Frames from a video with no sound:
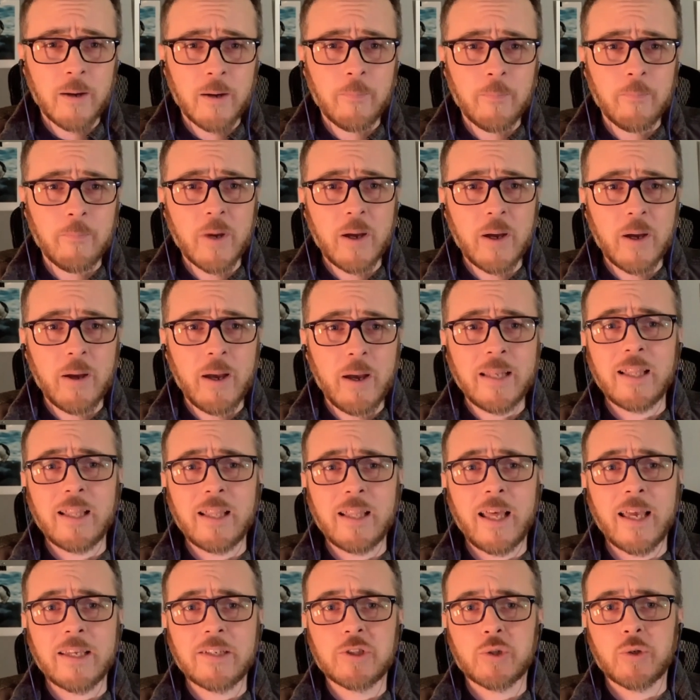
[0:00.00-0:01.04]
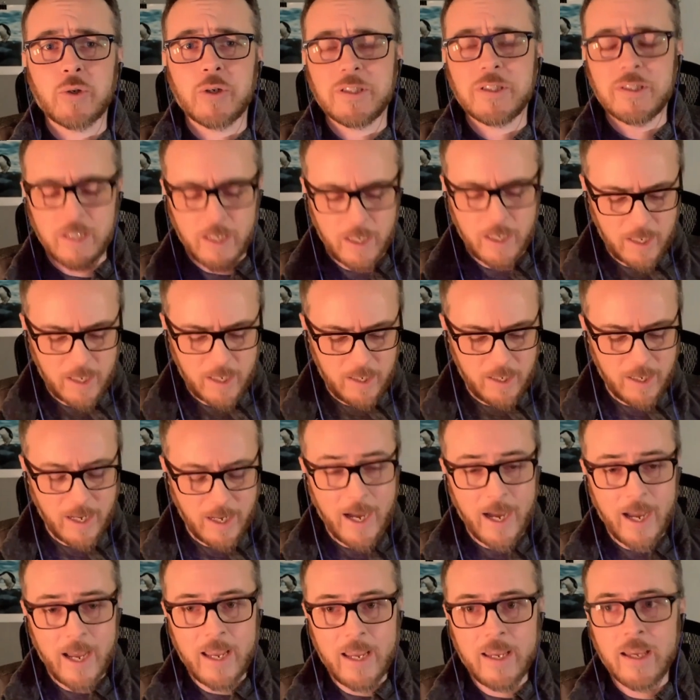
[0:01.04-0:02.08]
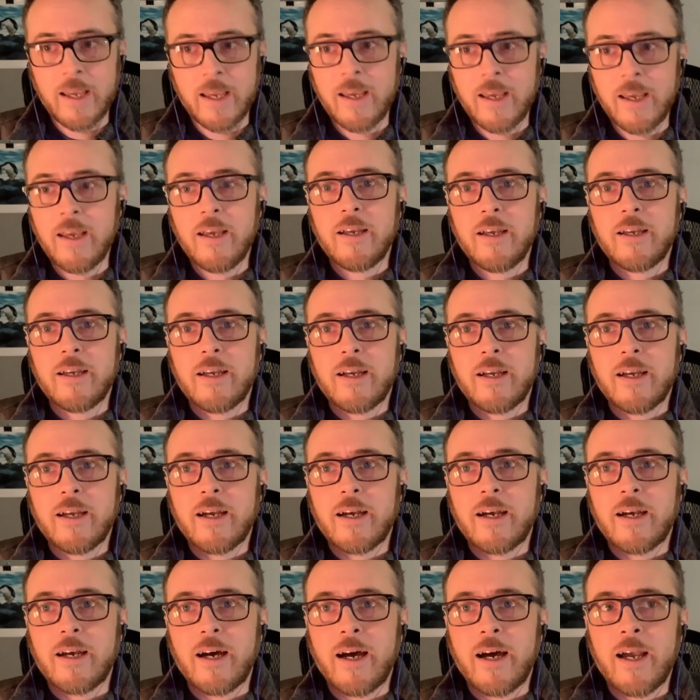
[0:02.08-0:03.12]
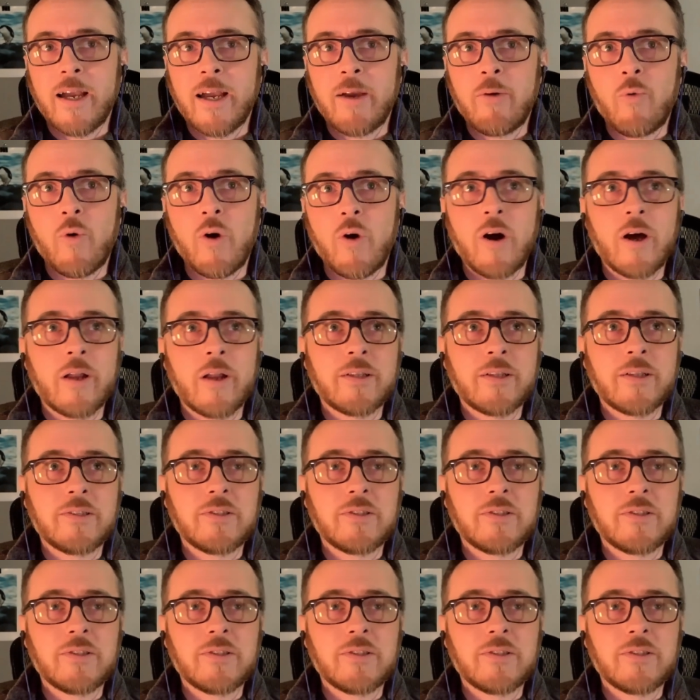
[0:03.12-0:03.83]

um, and like Troy said, I I